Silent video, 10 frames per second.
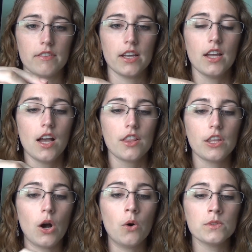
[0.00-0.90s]
of it.
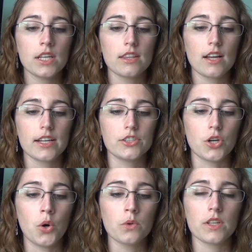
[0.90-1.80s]
The only thing I
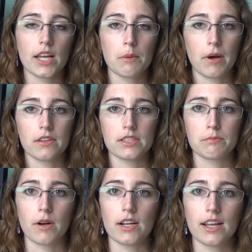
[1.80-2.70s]
don't like about this
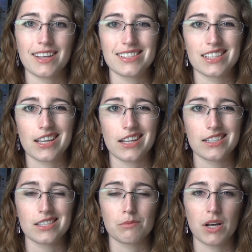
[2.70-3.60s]
product is it kind of
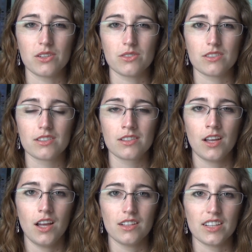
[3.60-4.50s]
smells
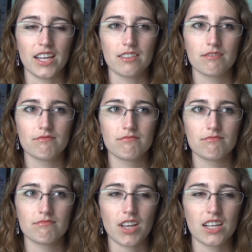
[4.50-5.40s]
like,
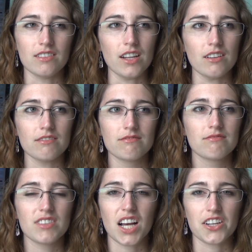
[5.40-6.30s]
I don't know,
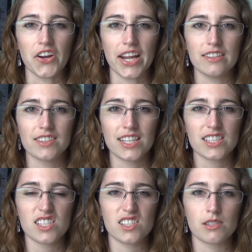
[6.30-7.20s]
not great. It
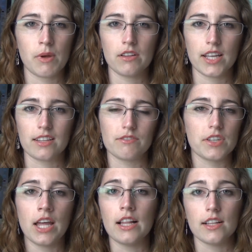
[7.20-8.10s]
doesn't smell like
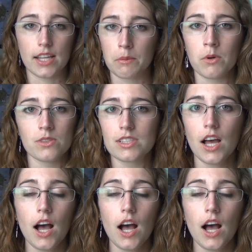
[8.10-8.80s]
vanilla. Like most